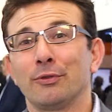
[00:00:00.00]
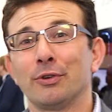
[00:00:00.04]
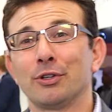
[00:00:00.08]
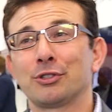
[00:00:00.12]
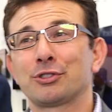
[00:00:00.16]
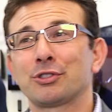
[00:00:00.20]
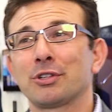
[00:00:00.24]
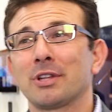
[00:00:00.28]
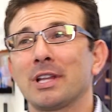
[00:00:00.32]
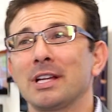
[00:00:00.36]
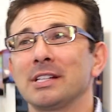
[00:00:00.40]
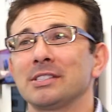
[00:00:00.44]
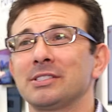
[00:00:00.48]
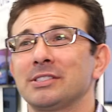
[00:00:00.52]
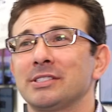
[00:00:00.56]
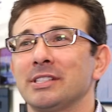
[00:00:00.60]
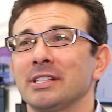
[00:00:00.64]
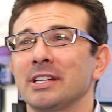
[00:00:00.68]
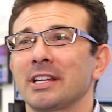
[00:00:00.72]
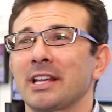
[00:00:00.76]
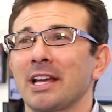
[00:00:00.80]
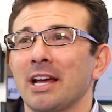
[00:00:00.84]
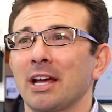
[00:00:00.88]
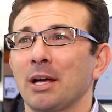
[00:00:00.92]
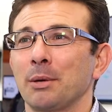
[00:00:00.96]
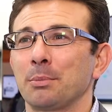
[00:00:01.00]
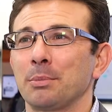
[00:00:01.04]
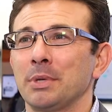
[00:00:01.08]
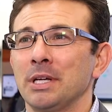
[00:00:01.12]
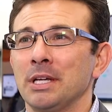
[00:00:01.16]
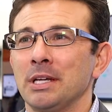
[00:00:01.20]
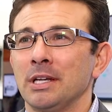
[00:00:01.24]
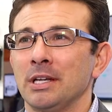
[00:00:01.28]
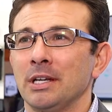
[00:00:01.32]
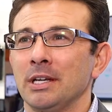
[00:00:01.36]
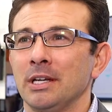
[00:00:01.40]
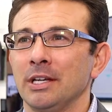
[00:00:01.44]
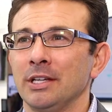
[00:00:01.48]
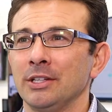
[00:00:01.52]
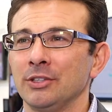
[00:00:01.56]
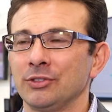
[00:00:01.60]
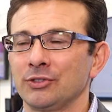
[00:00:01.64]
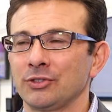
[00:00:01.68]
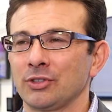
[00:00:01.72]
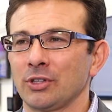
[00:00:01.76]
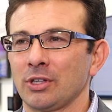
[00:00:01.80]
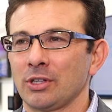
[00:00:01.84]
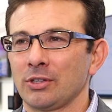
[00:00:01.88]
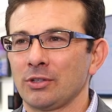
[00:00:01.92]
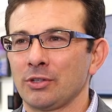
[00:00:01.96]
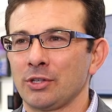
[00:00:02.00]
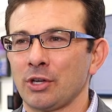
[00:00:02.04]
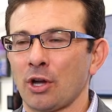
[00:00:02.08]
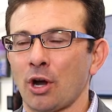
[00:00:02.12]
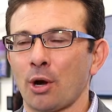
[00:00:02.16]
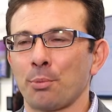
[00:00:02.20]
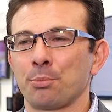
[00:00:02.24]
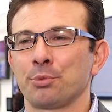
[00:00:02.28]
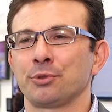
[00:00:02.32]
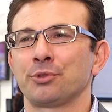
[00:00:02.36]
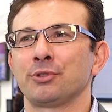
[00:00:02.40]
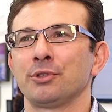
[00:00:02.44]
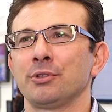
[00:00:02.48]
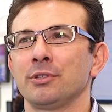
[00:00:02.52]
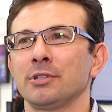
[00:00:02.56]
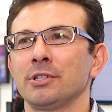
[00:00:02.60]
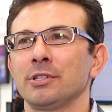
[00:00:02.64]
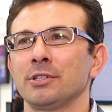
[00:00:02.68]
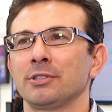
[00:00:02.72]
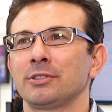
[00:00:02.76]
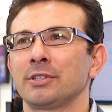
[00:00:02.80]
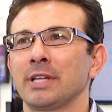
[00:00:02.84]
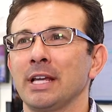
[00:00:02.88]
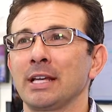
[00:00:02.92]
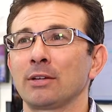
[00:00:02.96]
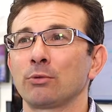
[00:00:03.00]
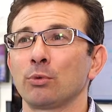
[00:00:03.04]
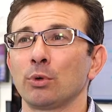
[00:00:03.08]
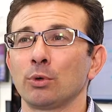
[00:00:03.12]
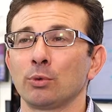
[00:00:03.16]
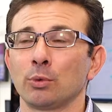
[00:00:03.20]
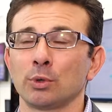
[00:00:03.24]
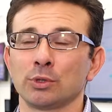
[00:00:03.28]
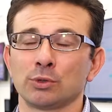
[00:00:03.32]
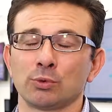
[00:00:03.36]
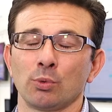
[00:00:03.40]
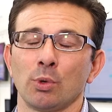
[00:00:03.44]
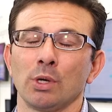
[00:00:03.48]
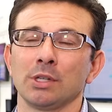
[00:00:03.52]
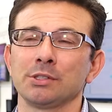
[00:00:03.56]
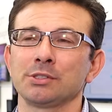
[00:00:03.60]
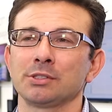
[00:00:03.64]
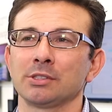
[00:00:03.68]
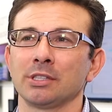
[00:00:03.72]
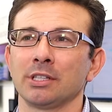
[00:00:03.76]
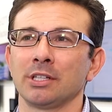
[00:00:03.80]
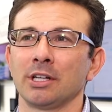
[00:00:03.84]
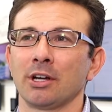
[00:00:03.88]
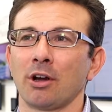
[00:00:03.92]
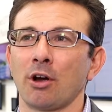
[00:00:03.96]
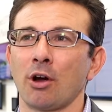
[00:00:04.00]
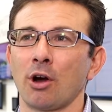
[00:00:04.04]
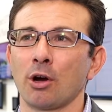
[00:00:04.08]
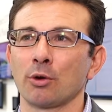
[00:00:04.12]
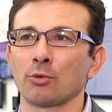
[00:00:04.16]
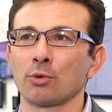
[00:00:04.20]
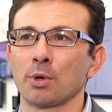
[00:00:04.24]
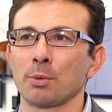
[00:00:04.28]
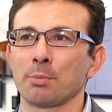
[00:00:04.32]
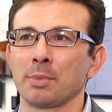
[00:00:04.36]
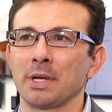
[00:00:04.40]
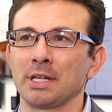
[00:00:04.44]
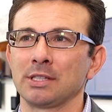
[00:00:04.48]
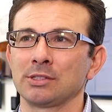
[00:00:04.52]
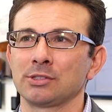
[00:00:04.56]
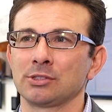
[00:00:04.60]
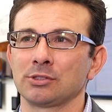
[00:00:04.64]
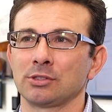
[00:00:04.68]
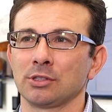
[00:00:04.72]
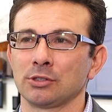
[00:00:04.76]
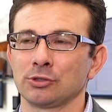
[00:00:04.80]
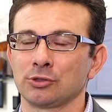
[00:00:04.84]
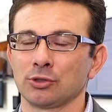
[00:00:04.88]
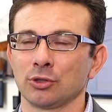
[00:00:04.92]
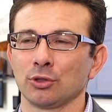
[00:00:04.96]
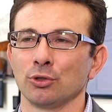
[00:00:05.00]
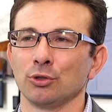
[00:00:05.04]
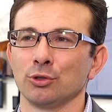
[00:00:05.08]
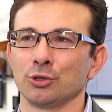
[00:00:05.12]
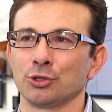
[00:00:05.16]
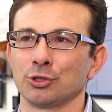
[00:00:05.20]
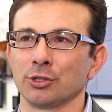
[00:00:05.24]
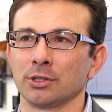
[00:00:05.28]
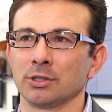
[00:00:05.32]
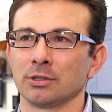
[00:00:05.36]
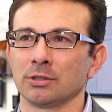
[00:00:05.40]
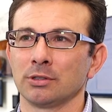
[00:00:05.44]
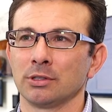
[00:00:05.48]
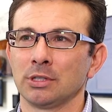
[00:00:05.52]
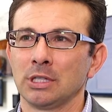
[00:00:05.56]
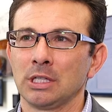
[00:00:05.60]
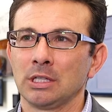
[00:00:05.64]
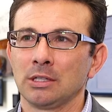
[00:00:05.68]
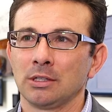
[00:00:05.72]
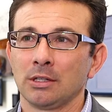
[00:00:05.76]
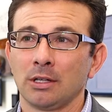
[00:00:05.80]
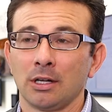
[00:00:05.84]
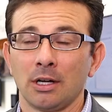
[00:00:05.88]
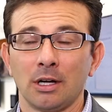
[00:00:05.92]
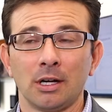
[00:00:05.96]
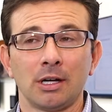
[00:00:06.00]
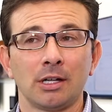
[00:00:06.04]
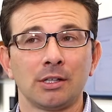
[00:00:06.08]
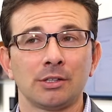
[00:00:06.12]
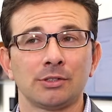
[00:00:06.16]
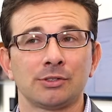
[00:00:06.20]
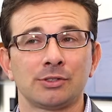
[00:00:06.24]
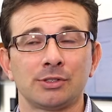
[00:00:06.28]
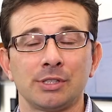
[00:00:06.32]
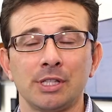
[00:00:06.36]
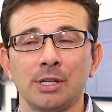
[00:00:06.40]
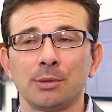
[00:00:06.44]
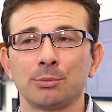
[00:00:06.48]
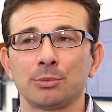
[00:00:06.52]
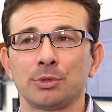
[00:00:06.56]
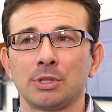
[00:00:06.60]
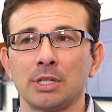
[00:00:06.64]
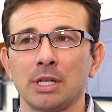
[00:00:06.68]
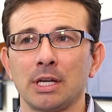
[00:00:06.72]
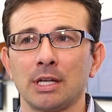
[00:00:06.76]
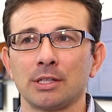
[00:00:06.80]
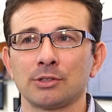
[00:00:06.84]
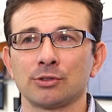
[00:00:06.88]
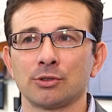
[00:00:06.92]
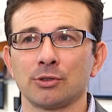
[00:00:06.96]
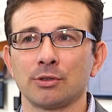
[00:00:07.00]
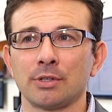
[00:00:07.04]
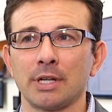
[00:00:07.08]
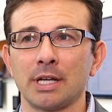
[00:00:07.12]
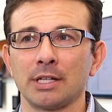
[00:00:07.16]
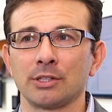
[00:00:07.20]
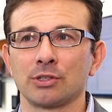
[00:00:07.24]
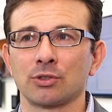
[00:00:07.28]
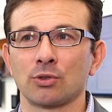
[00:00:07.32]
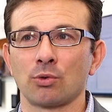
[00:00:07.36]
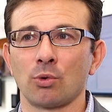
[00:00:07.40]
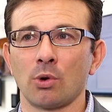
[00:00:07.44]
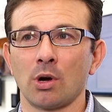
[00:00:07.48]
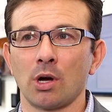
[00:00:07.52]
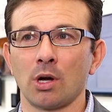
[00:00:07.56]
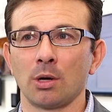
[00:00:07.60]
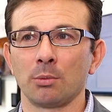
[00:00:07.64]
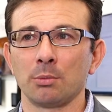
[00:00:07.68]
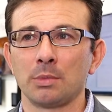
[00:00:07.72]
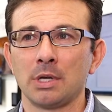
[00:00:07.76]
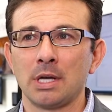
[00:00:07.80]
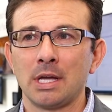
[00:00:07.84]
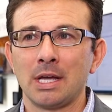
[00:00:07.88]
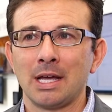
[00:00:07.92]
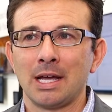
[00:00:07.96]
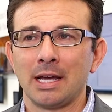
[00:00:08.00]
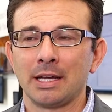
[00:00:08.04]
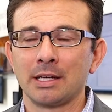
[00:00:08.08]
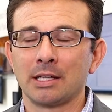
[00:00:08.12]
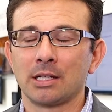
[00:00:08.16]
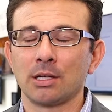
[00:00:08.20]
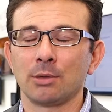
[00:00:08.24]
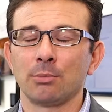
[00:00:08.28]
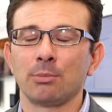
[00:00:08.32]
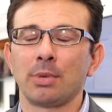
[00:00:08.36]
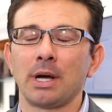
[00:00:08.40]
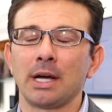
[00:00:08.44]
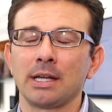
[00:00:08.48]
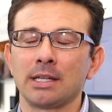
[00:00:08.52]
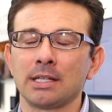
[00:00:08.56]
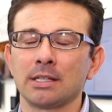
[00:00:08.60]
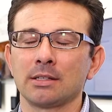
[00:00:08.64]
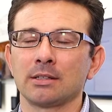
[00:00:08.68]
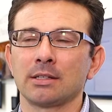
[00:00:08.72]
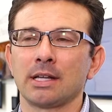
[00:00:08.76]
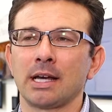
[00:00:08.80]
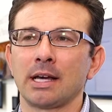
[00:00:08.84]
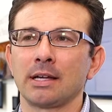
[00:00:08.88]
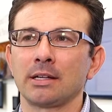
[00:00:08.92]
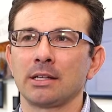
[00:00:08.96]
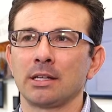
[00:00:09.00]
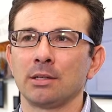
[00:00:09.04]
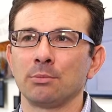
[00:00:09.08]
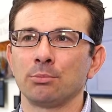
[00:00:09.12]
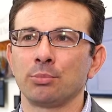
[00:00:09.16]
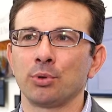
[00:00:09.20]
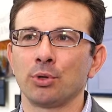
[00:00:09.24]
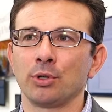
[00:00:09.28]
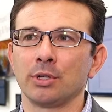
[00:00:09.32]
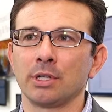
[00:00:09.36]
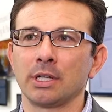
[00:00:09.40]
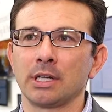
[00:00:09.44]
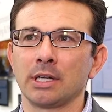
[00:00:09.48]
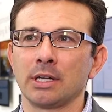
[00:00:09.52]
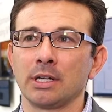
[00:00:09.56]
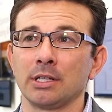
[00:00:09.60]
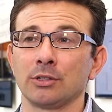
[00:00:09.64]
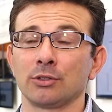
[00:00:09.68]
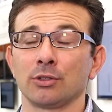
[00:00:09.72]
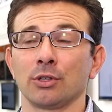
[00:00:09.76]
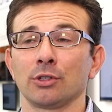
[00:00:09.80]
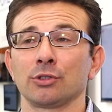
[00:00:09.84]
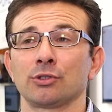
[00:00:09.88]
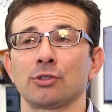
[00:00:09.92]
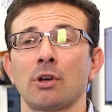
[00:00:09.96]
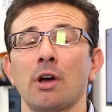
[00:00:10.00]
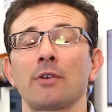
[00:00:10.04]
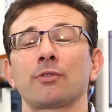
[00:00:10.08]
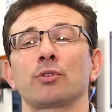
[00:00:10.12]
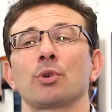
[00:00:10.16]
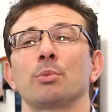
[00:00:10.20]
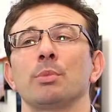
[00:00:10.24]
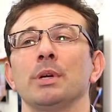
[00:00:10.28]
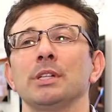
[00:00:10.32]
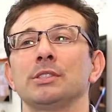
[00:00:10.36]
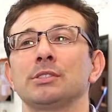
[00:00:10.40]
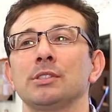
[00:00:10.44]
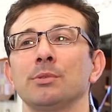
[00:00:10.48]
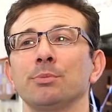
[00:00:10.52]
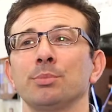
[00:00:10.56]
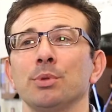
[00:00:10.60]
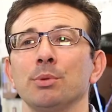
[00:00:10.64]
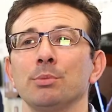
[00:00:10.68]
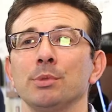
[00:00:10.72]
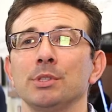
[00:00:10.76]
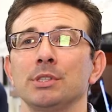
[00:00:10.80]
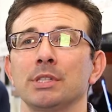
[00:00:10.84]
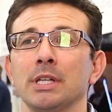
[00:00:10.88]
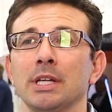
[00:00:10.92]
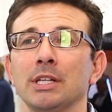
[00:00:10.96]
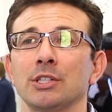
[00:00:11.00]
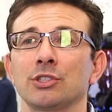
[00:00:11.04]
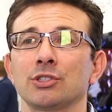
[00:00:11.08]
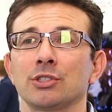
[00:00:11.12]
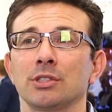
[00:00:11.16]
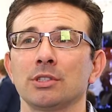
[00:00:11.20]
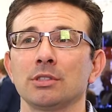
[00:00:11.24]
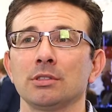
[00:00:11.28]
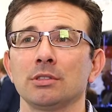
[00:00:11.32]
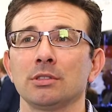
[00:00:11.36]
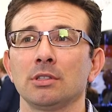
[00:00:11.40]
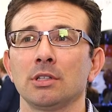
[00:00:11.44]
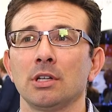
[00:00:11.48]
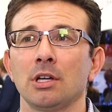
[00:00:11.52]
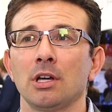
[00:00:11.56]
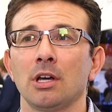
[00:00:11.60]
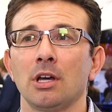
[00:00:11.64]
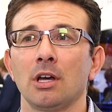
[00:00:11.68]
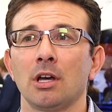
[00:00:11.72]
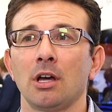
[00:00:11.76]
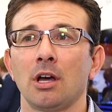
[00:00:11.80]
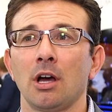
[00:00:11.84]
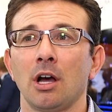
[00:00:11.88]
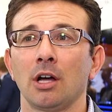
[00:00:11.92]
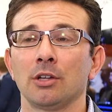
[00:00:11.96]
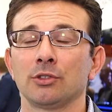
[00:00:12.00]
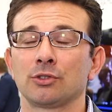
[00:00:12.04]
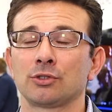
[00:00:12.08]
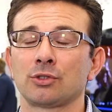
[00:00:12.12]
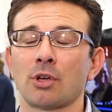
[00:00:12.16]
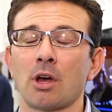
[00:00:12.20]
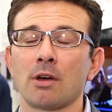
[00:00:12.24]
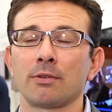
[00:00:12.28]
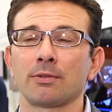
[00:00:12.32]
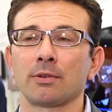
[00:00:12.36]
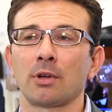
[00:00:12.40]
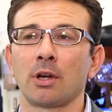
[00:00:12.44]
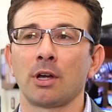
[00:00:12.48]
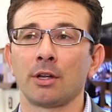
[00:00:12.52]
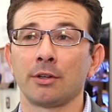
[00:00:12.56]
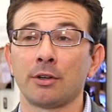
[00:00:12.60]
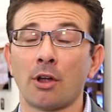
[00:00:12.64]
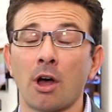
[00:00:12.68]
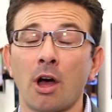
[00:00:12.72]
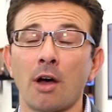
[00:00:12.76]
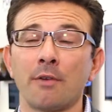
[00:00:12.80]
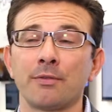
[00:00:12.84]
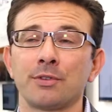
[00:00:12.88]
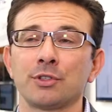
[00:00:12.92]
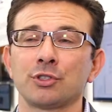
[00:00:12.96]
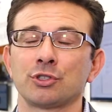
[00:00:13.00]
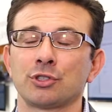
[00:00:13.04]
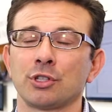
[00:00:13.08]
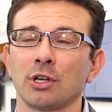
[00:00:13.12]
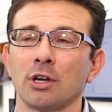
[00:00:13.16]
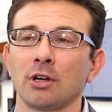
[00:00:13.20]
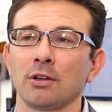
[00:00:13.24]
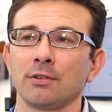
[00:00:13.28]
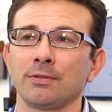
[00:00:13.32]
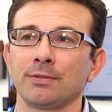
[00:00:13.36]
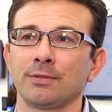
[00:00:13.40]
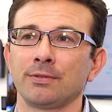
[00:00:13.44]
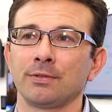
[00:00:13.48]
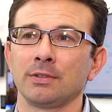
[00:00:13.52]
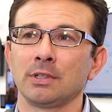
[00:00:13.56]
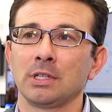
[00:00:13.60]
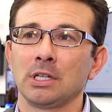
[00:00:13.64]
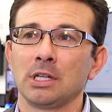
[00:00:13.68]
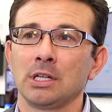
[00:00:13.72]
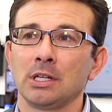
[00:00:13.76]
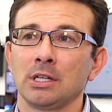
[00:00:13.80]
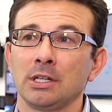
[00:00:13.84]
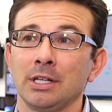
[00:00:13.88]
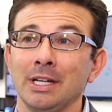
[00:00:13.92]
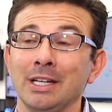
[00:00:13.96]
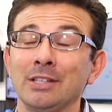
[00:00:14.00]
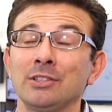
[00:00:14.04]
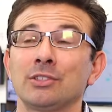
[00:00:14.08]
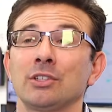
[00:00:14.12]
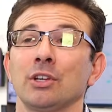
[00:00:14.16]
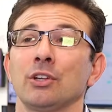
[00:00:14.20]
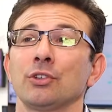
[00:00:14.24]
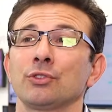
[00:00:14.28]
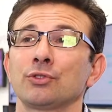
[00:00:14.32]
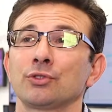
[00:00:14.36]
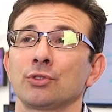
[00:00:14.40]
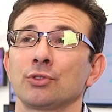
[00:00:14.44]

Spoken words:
virtualized CCAP is the opportunity to take what was once in a hardware-based solution, CMTS or an ANGA COM, and combining that and putting it into a software-based implementation on off-the-shelf Intel